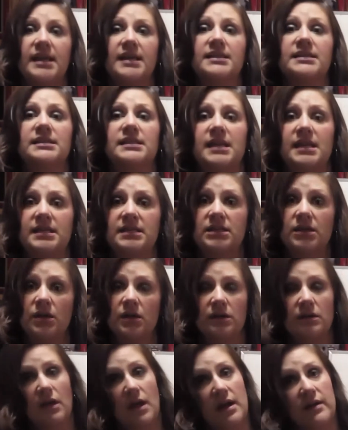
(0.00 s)
and
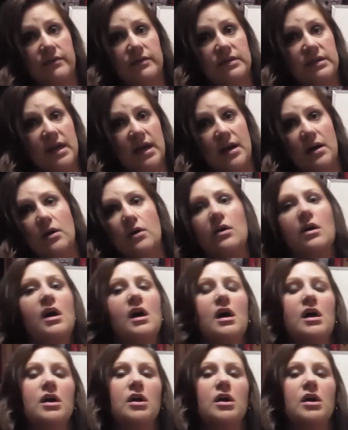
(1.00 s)
sedentary lifestyle